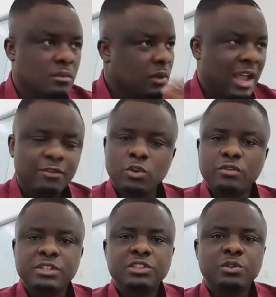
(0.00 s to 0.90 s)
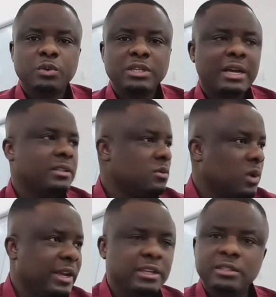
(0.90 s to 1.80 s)
having conversation with us. We
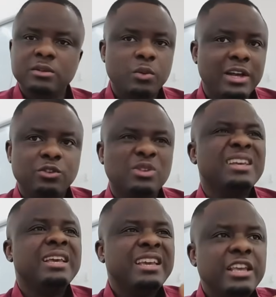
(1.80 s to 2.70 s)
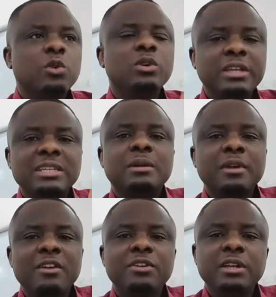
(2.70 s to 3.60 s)
are eating, we are doing. He would get up
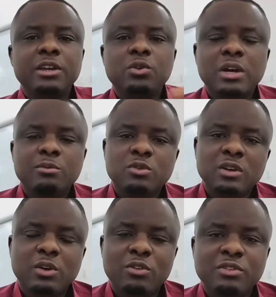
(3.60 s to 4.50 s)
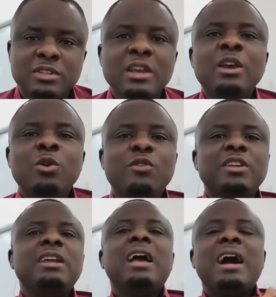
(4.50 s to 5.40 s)
every day and he would come to the office.
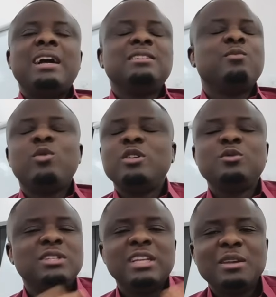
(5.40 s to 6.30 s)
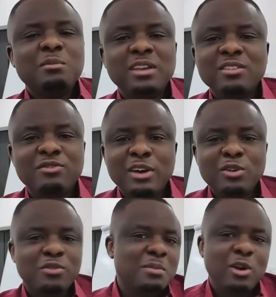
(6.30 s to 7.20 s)
Even at a point, we started making fun
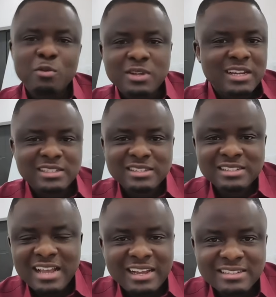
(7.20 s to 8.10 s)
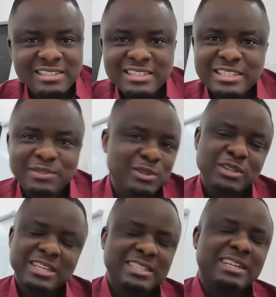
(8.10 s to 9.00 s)
of him. I hope he doesn't see this video. He
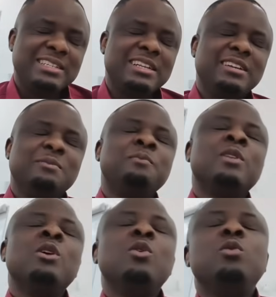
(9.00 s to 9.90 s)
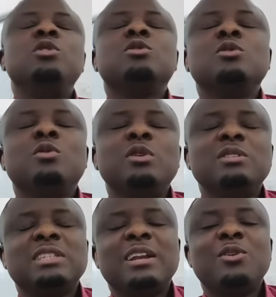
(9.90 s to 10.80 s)
doesn't understand it. We
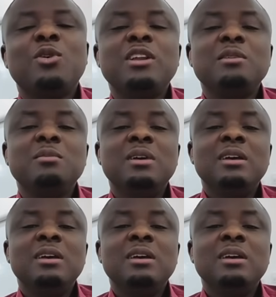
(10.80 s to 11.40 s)
started calling him